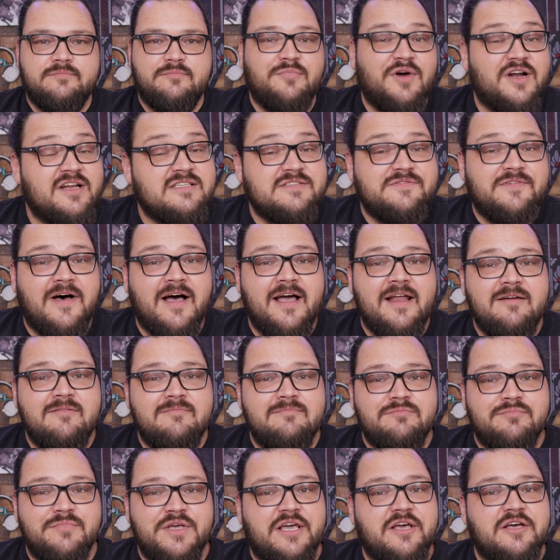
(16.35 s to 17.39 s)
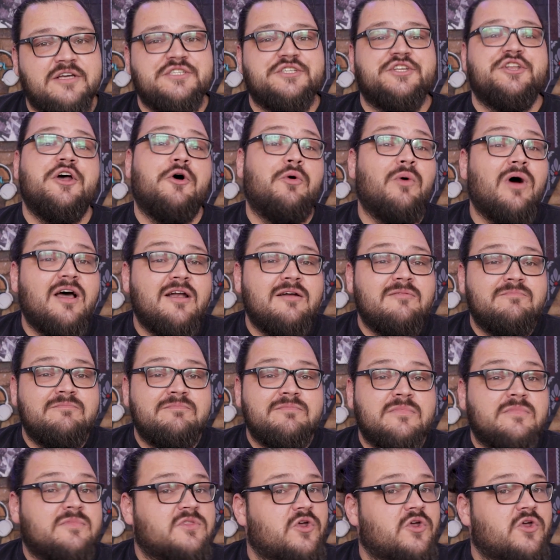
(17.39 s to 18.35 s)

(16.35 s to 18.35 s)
But it's fine, because you know what?